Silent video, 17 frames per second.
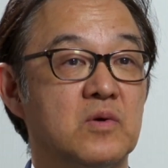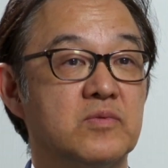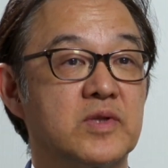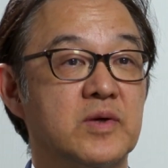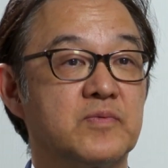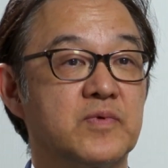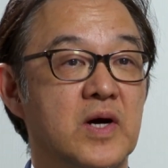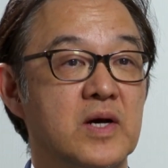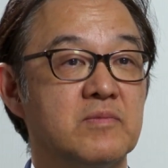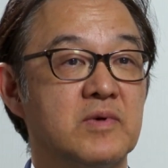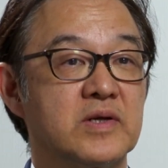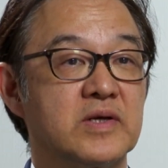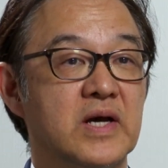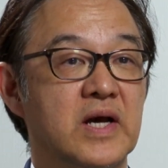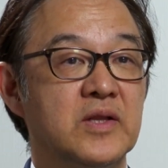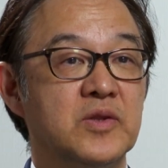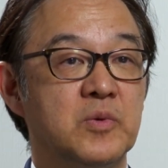of the
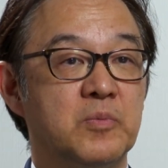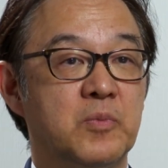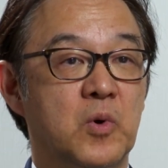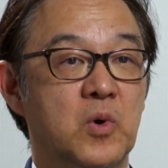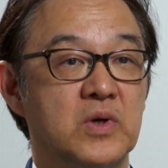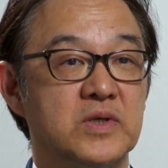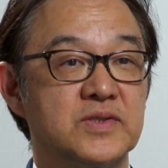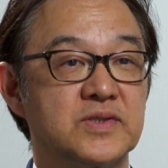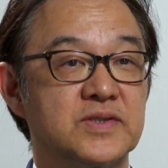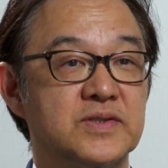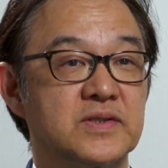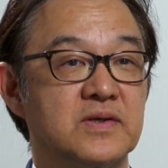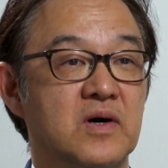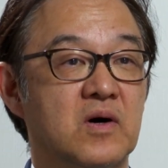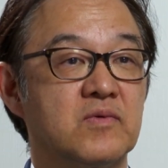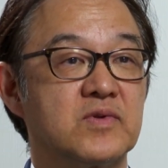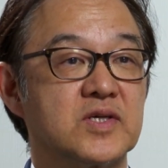primary endpoints
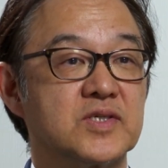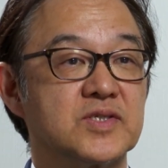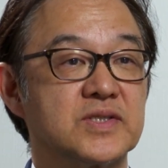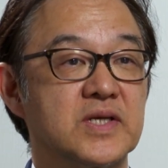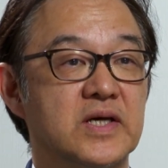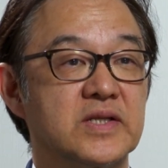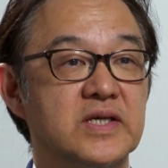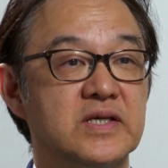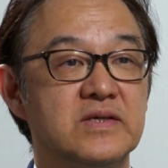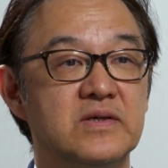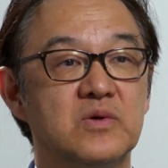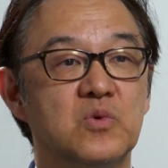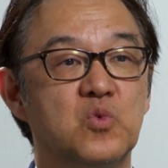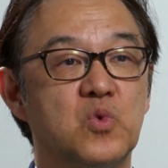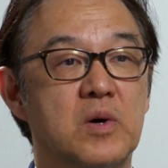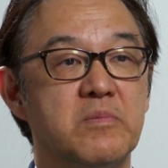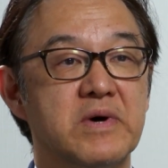of the study
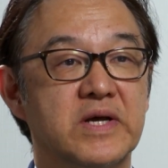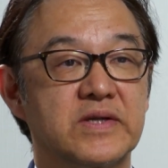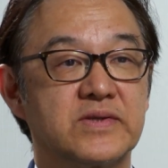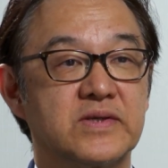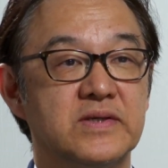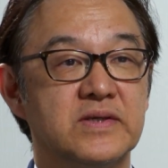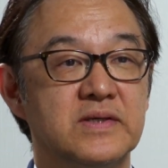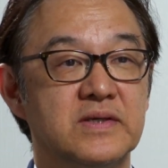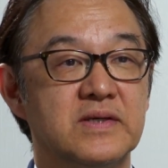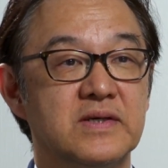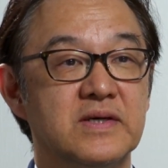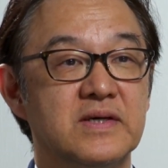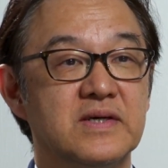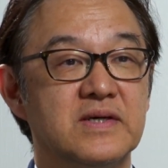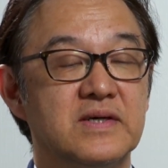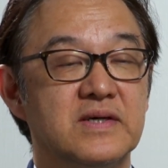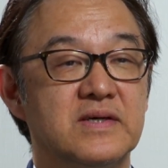were met.
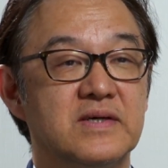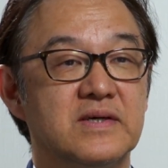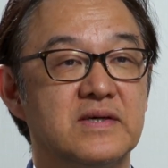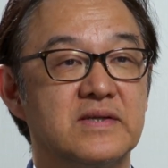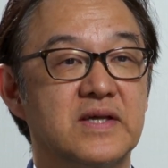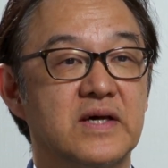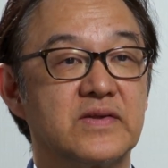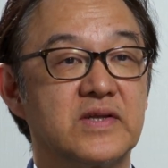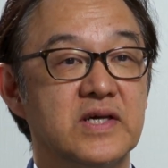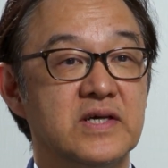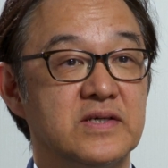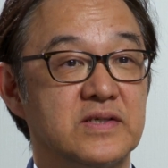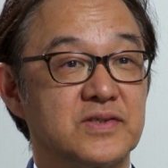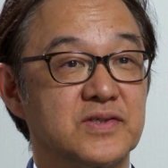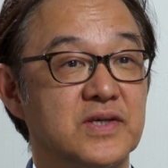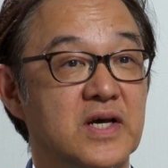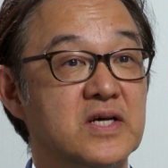That
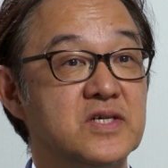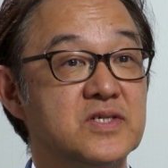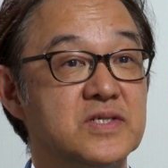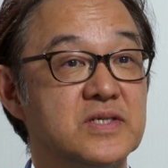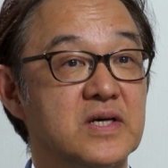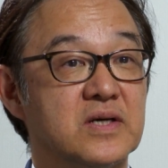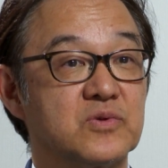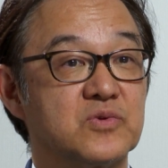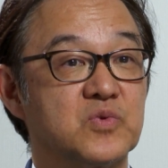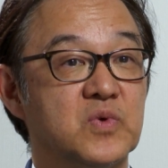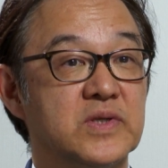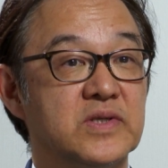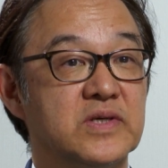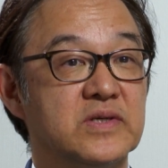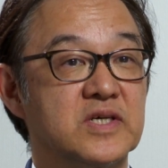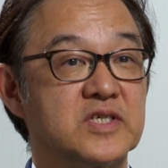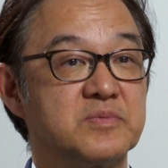is,
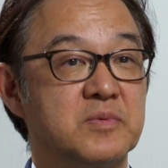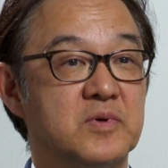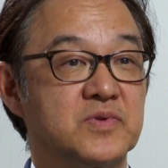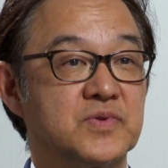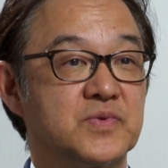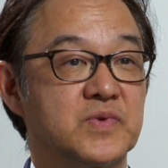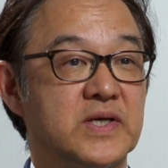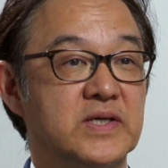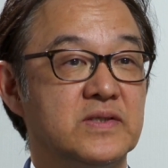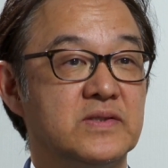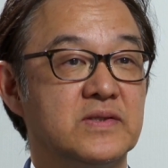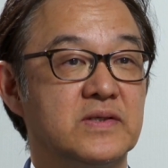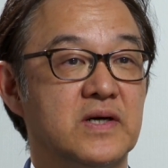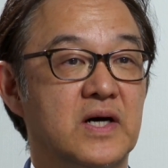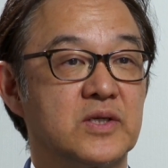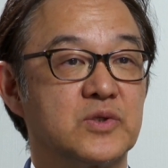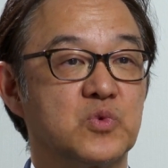ACR20 response rate
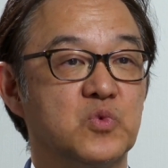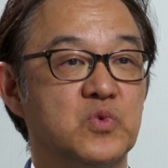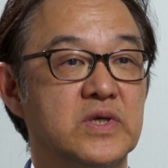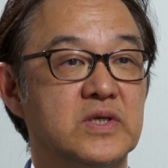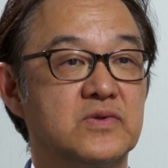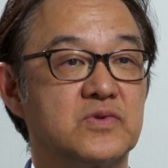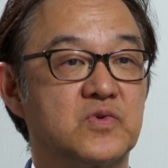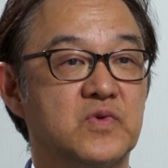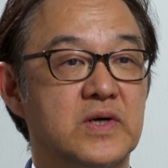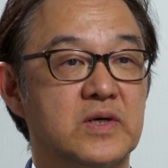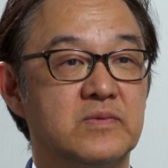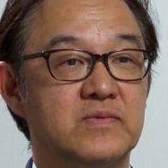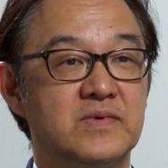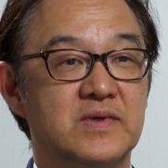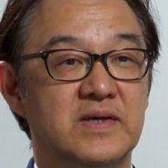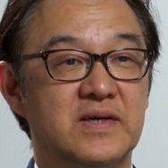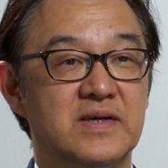at week 12
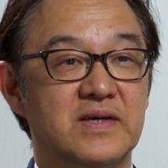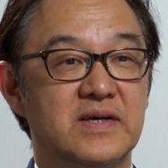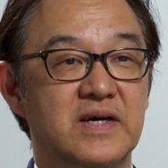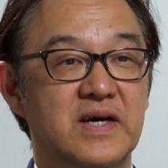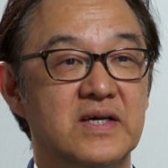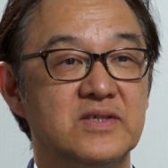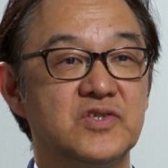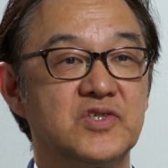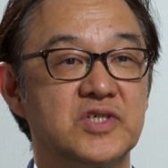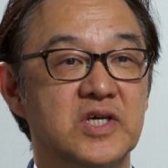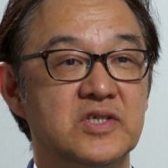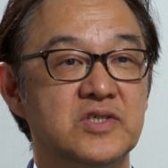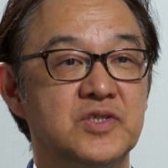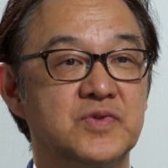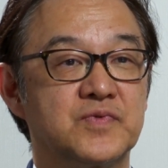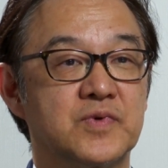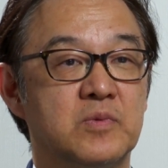and
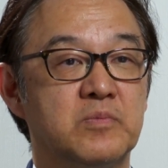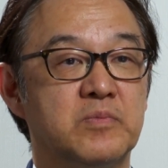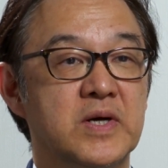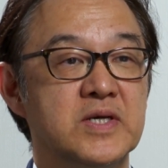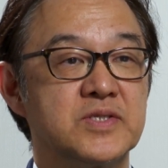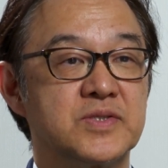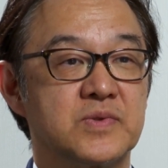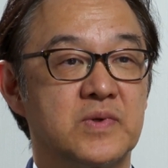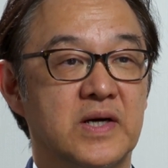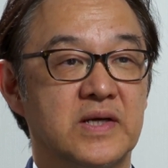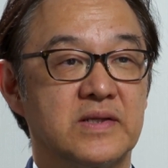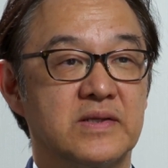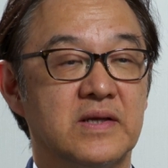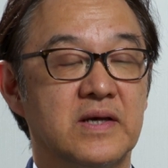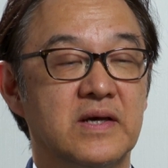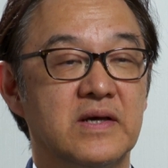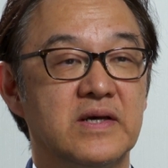change from baseline
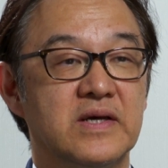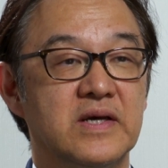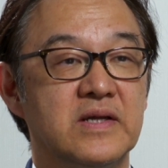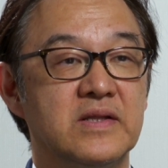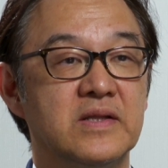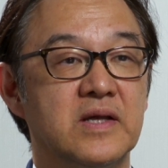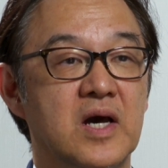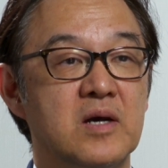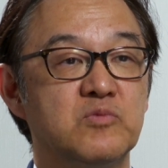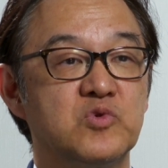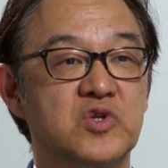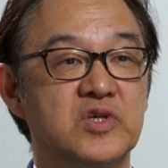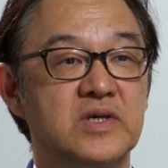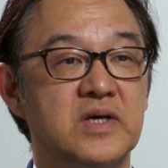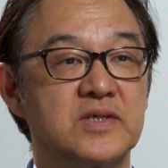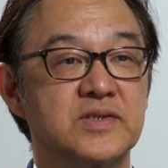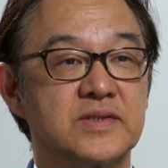in
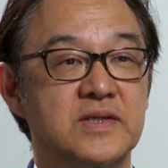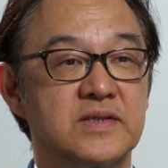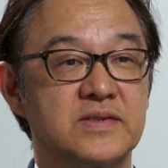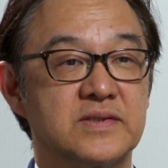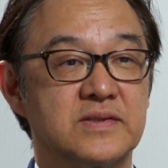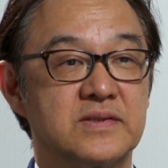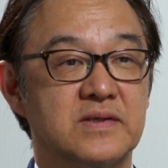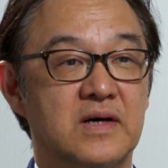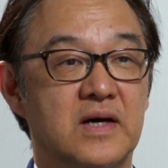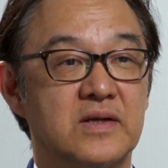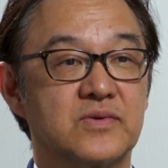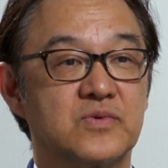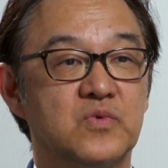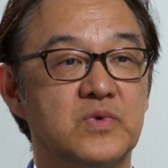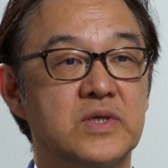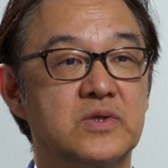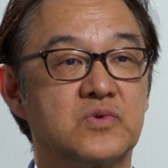MTSS
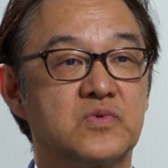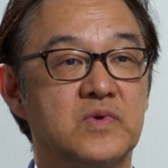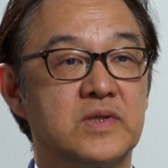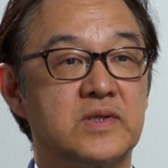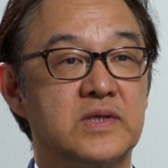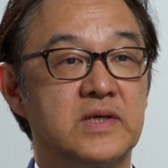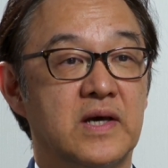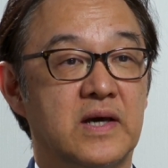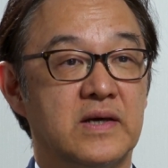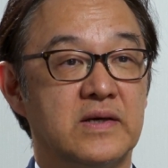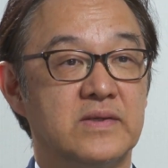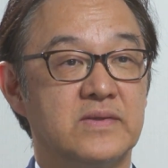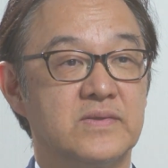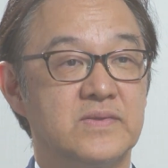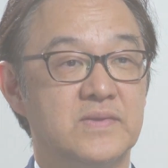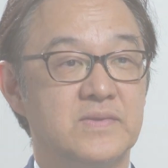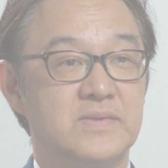at week
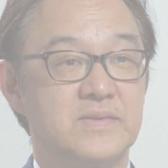28.